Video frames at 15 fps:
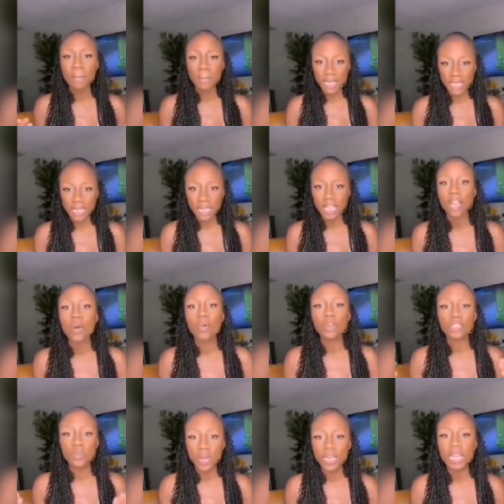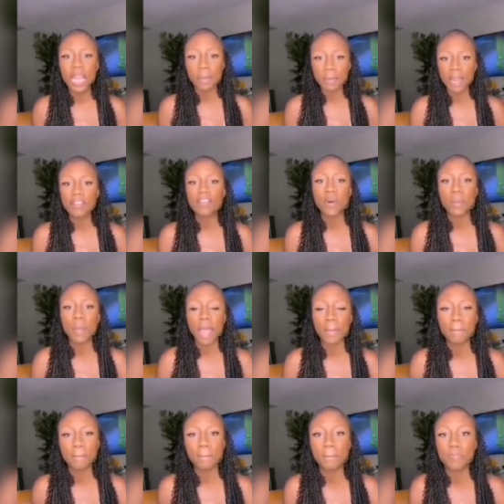money was money I made for
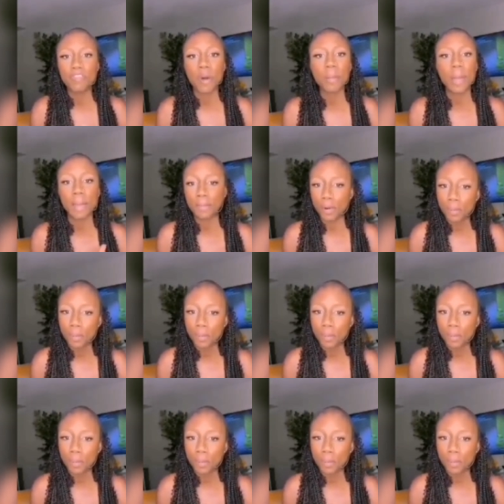my